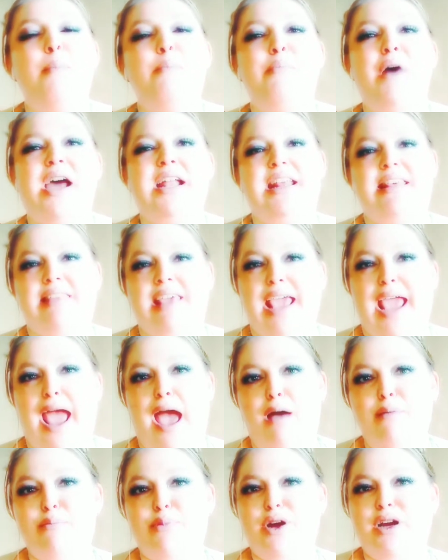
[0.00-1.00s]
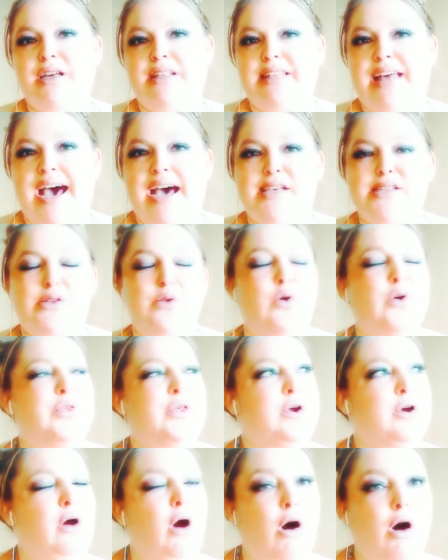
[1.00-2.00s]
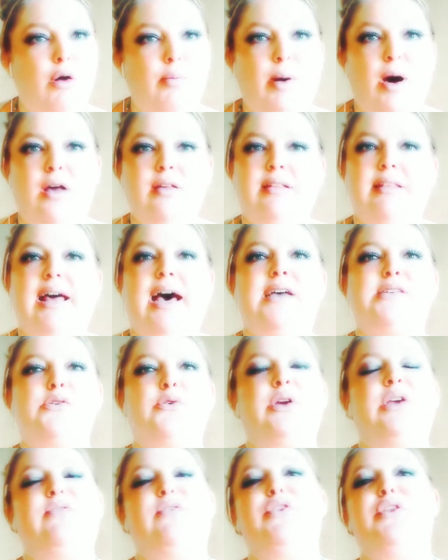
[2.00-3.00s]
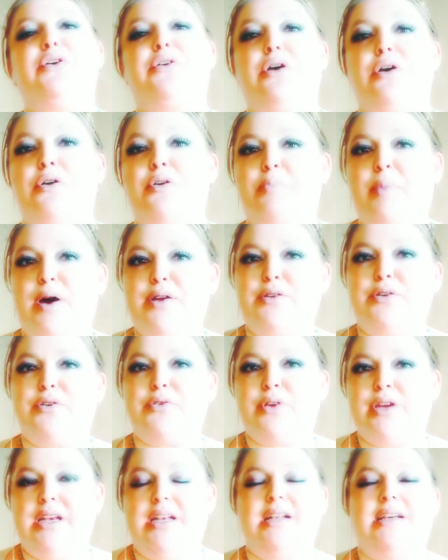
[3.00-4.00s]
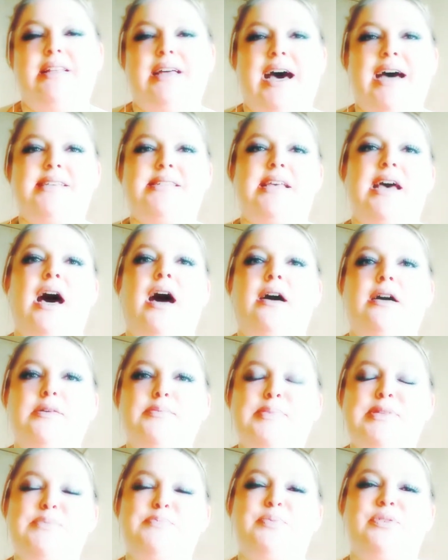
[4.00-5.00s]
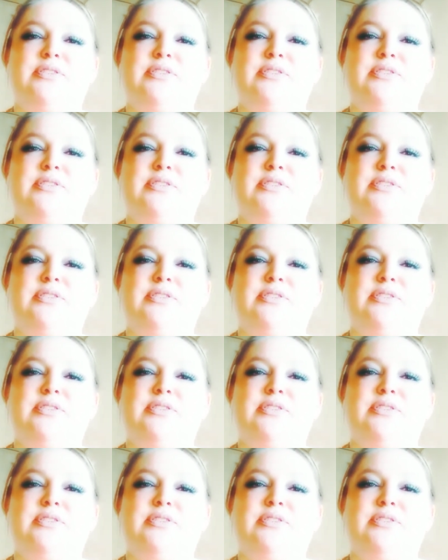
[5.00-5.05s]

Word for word: But the amber glass or the cobalt glass or even the Coke bottle green glass helps